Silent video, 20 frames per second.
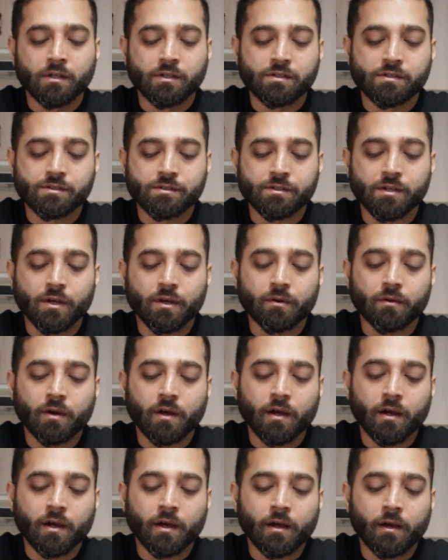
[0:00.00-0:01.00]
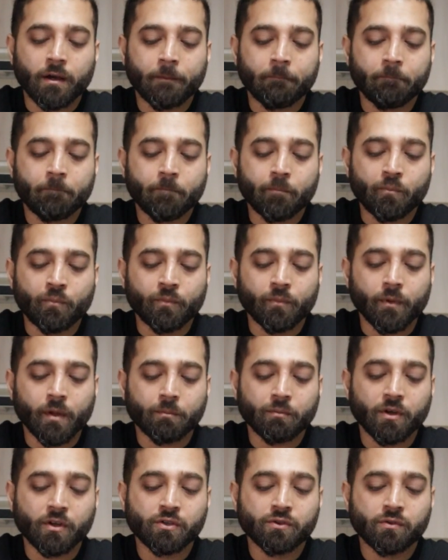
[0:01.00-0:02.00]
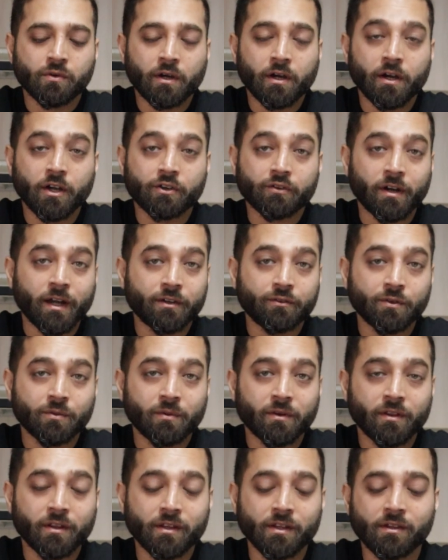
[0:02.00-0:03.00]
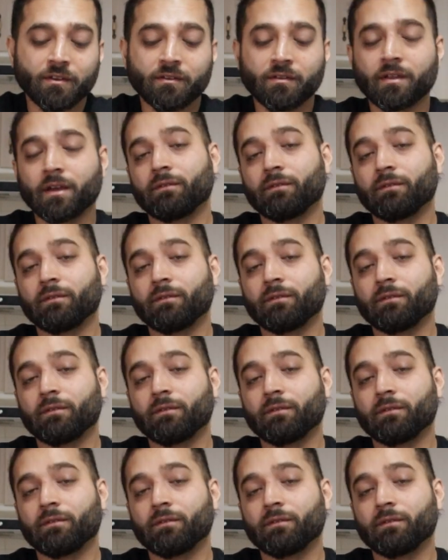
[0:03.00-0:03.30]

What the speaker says: So I'm going to try doing one of these.